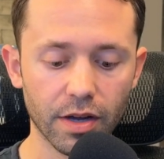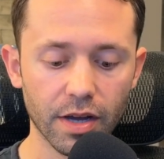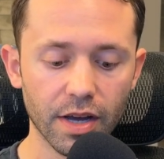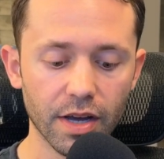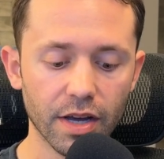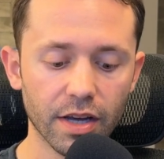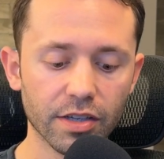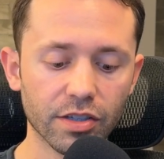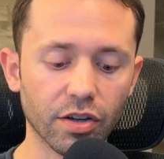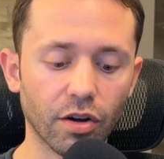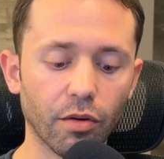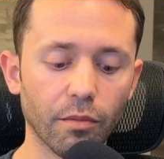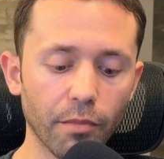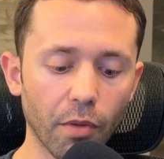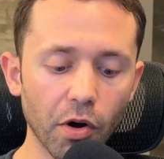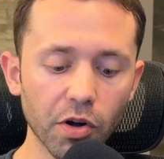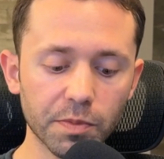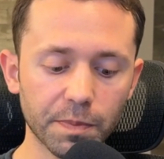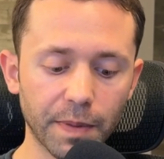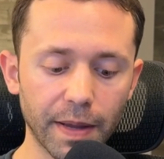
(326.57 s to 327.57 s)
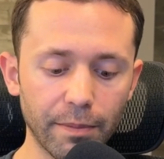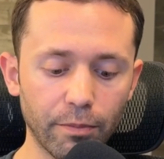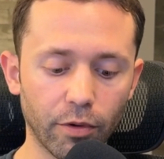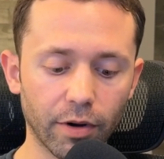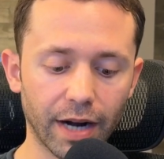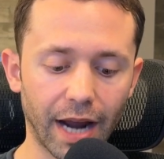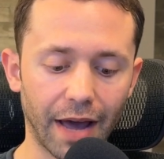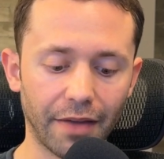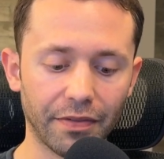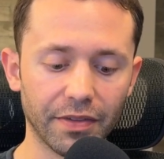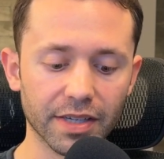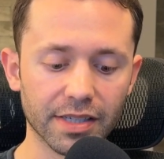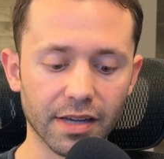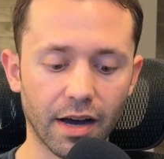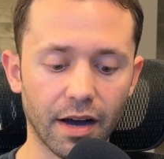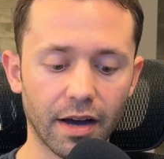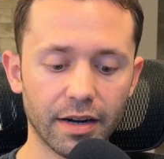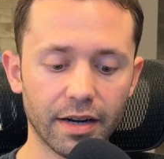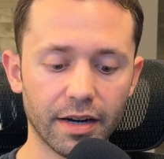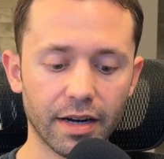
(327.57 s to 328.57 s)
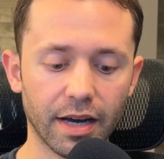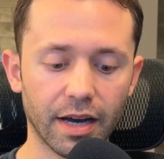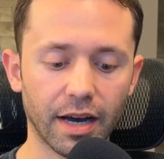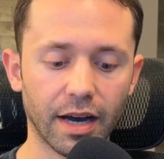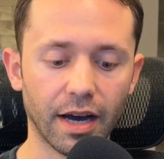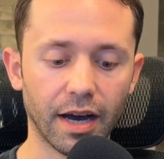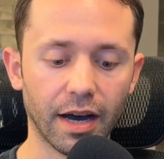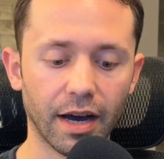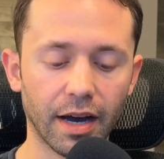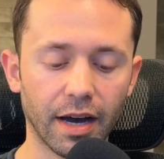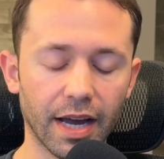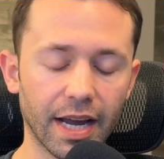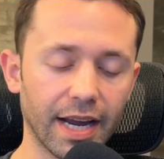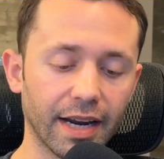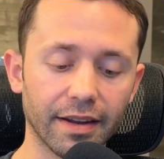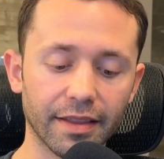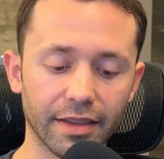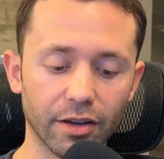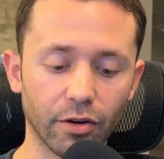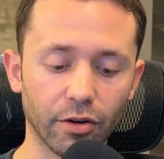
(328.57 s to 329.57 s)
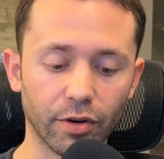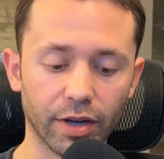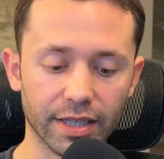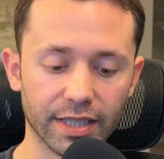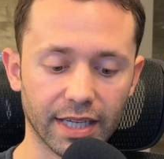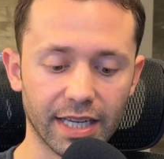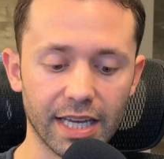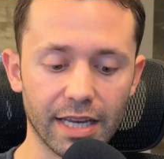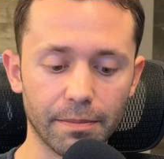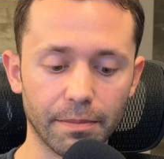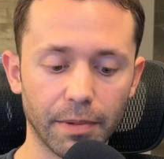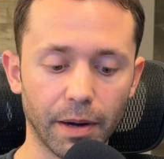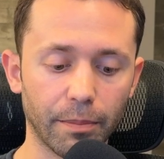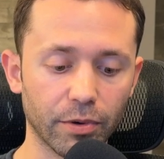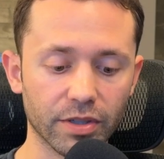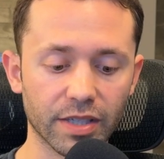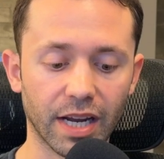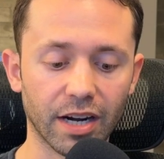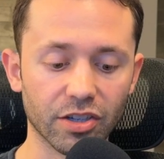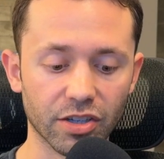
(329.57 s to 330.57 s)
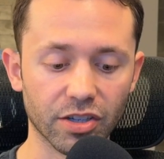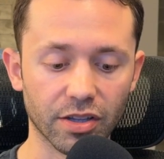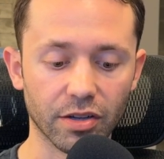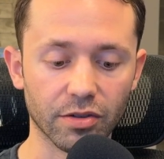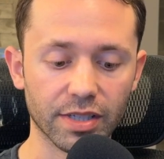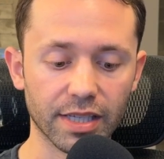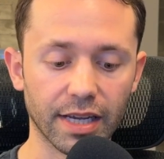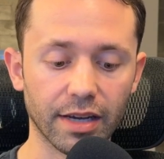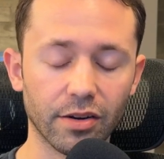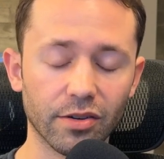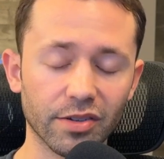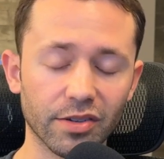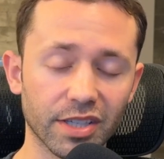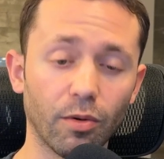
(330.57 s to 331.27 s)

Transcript: So most people would add this on, and they'll get to keep a percentage of those sales.